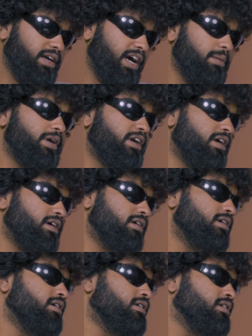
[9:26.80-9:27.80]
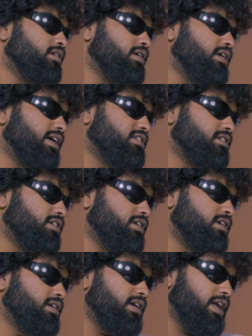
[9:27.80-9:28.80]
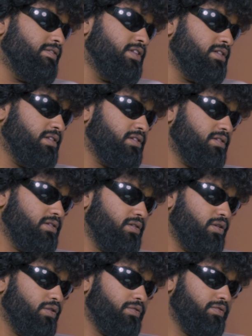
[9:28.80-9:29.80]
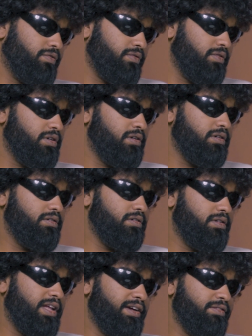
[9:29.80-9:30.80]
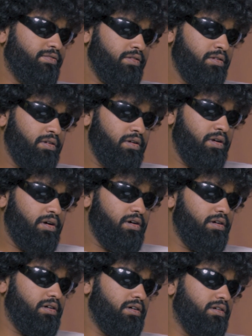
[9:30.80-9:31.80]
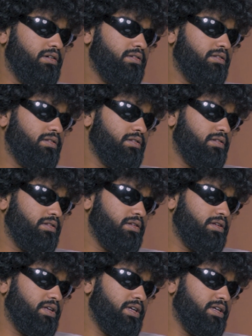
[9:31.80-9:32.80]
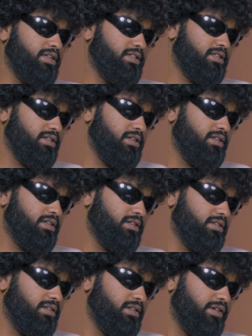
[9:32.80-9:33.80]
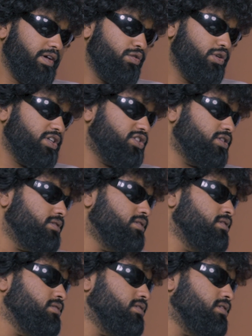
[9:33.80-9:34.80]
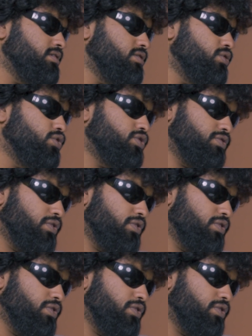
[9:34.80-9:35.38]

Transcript: can be triggered hmm. at certain levels of uh, life. Uh, he is a devout Christian who's